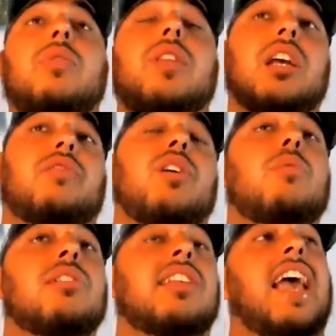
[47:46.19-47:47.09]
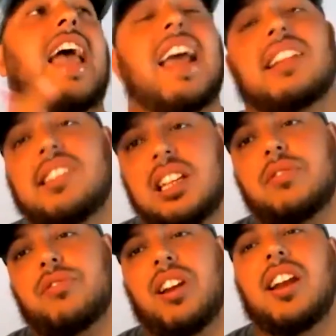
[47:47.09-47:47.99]
If it was at San
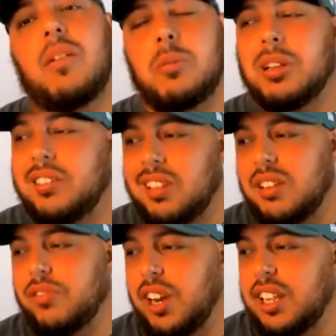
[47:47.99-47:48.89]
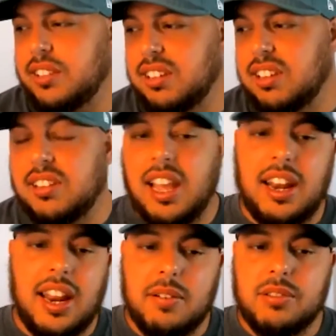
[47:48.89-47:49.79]
Fran, I would pick San Fran. Since it's
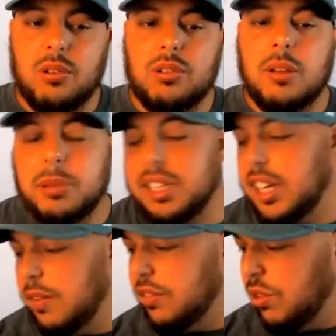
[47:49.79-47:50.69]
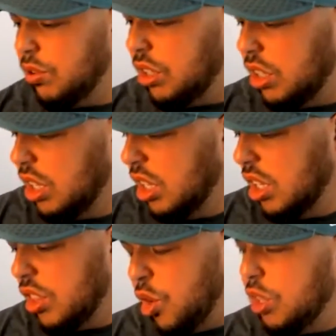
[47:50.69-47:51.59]
at Arizona, I'm picking Arizona.
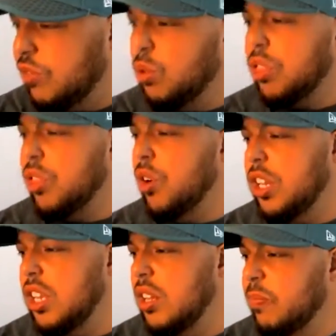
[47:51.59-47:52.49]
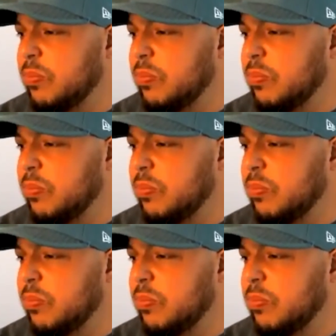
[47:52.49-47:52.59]
34-30.